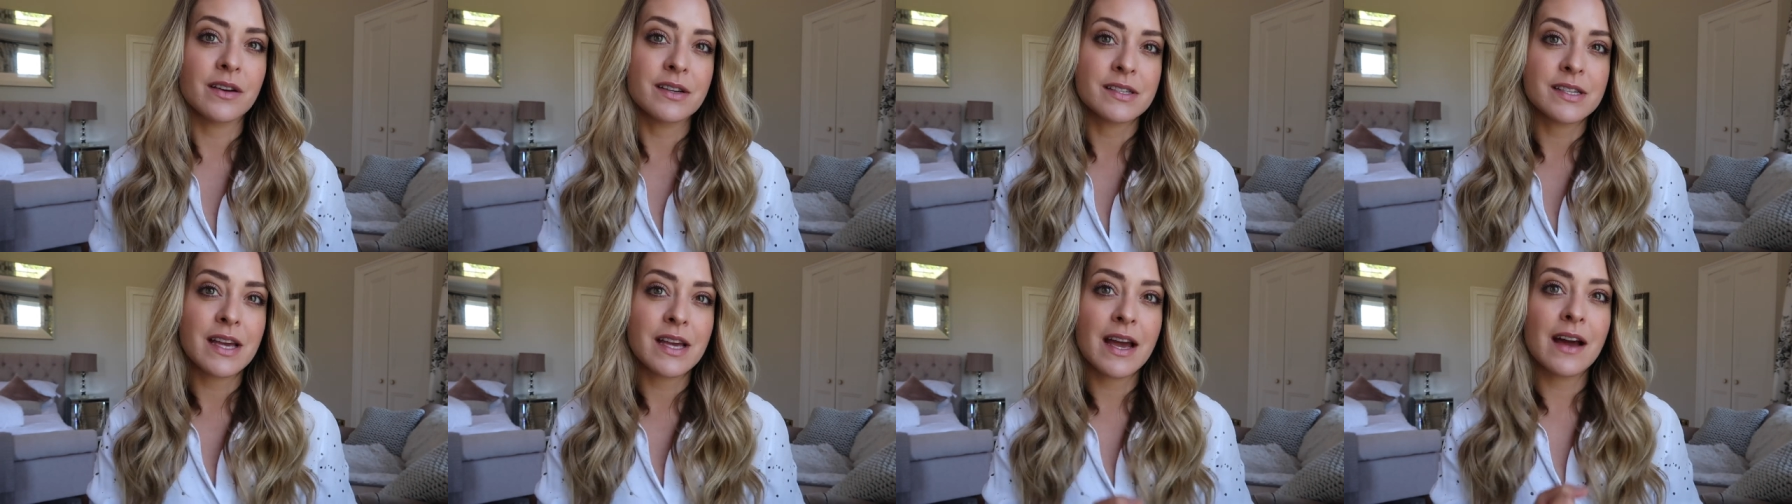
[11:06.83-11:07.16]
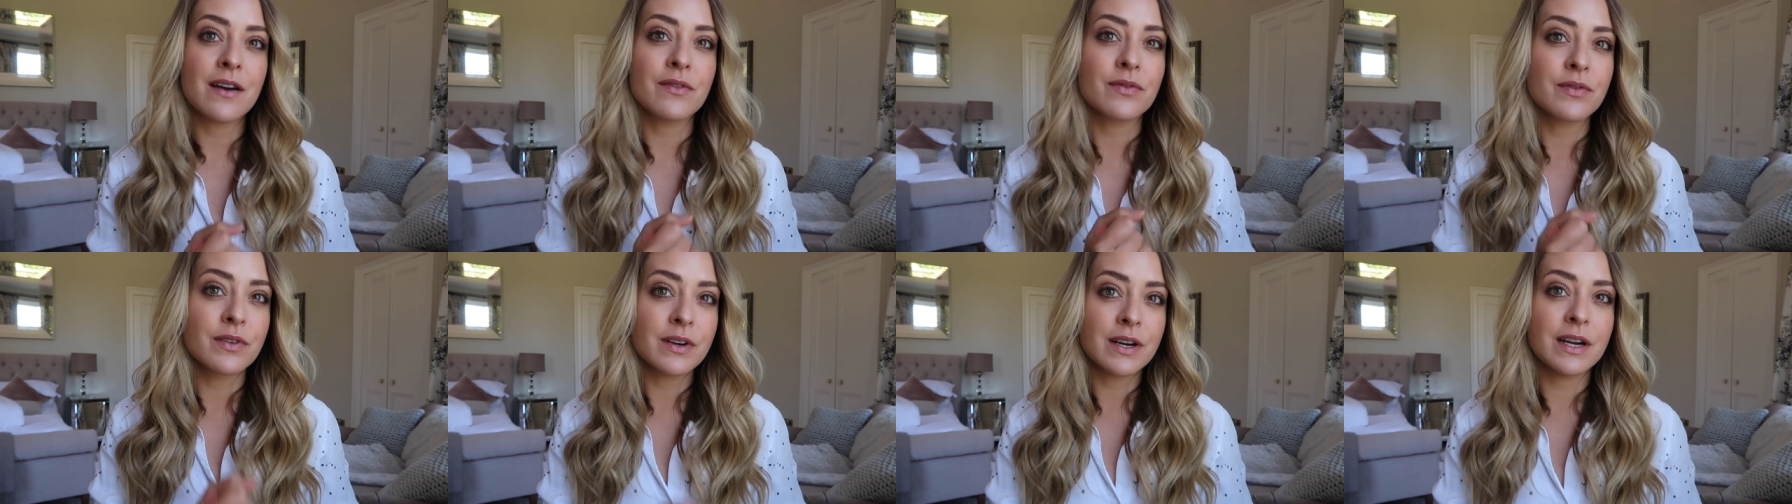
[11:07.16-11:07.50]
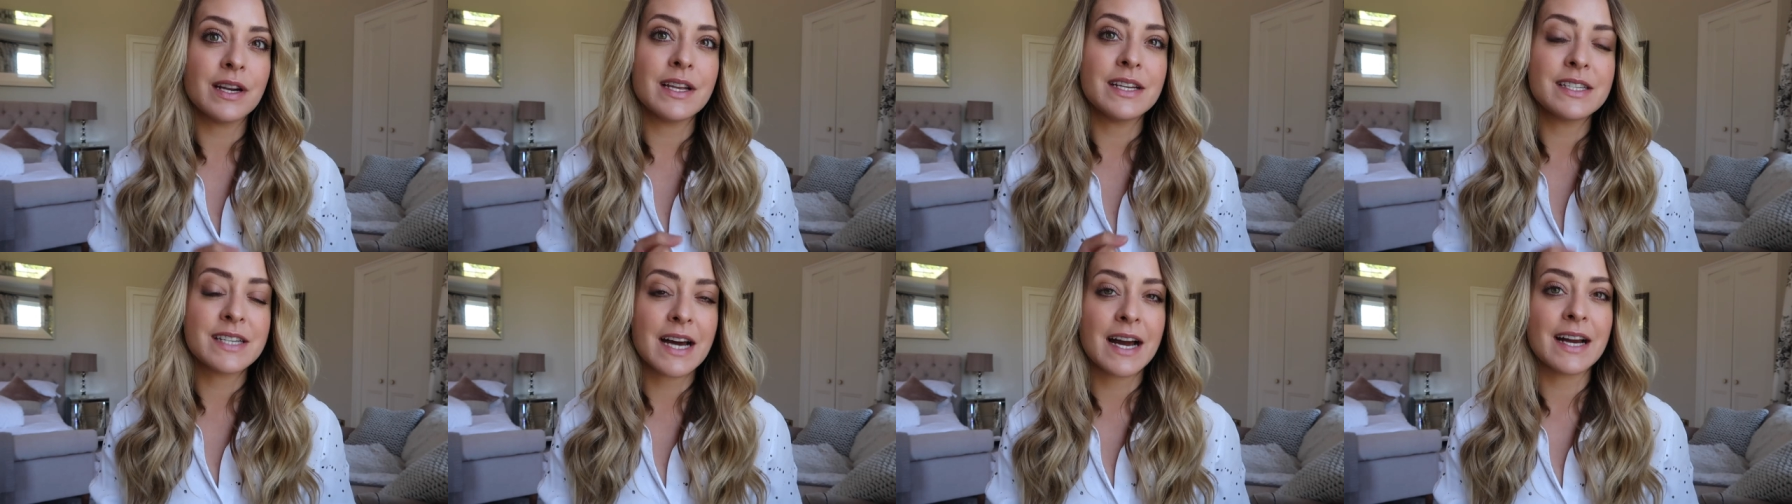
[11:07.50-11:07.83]
because I have
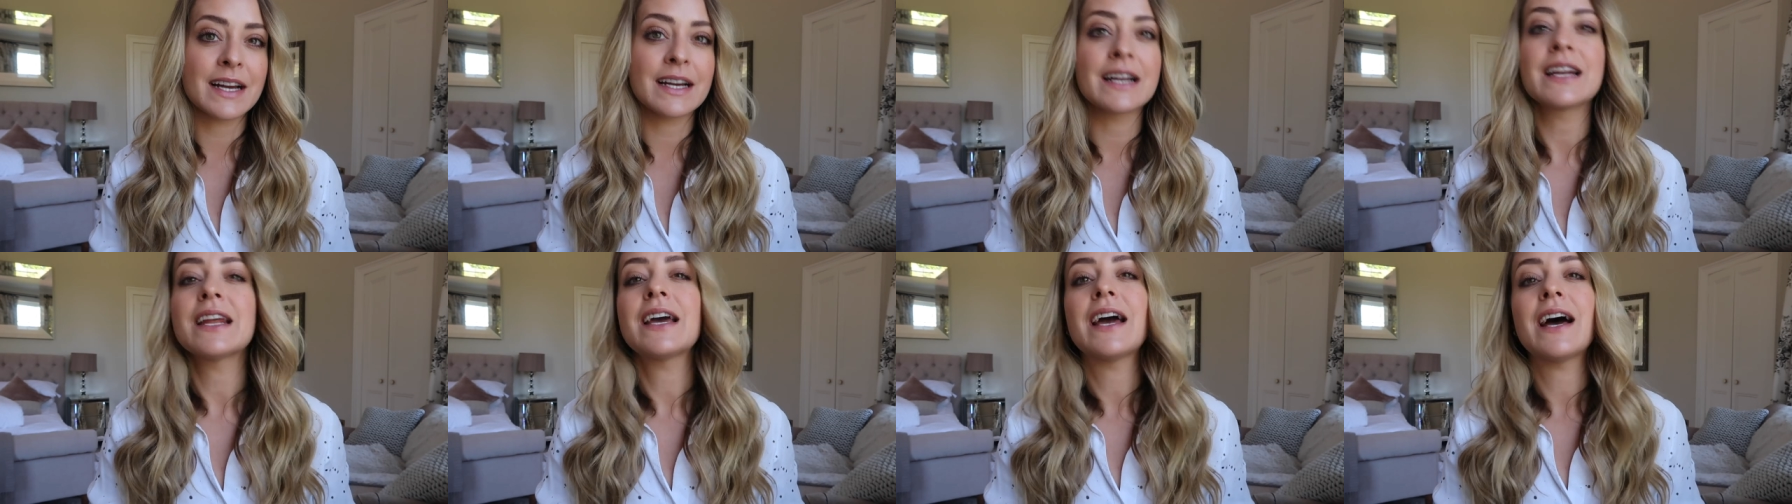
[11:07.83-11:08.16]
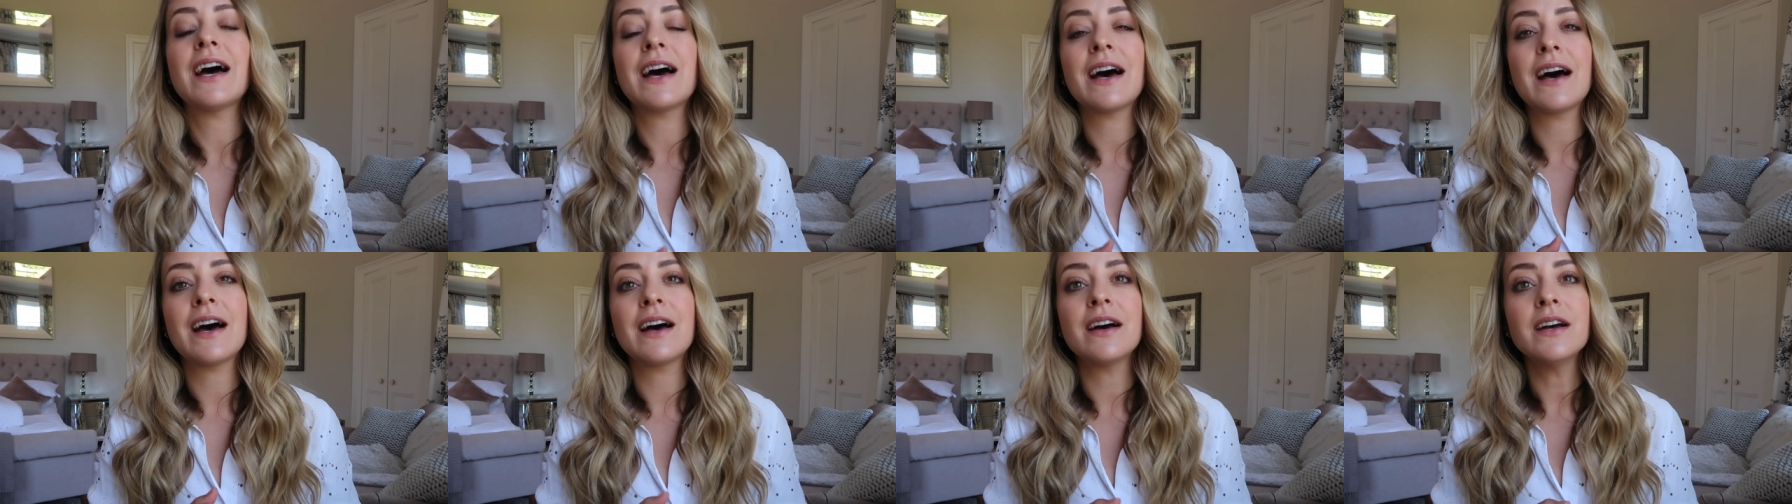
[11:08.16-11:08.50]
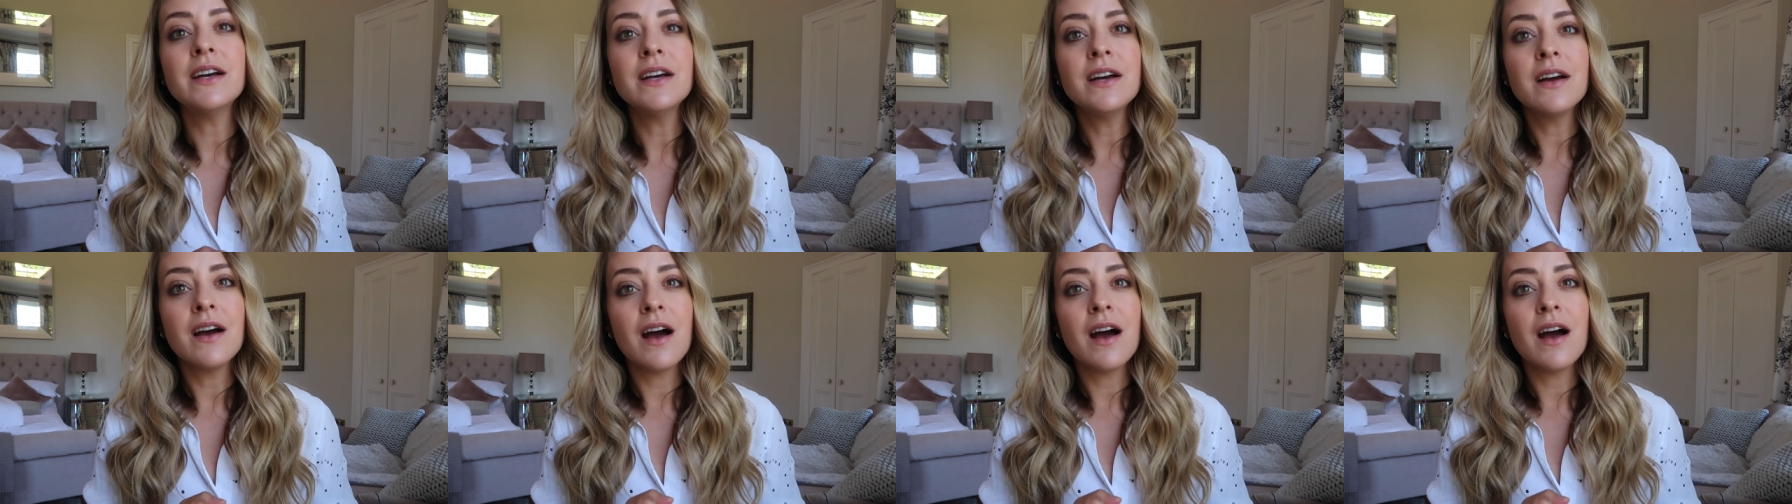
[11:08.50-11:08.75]
really tangly hair,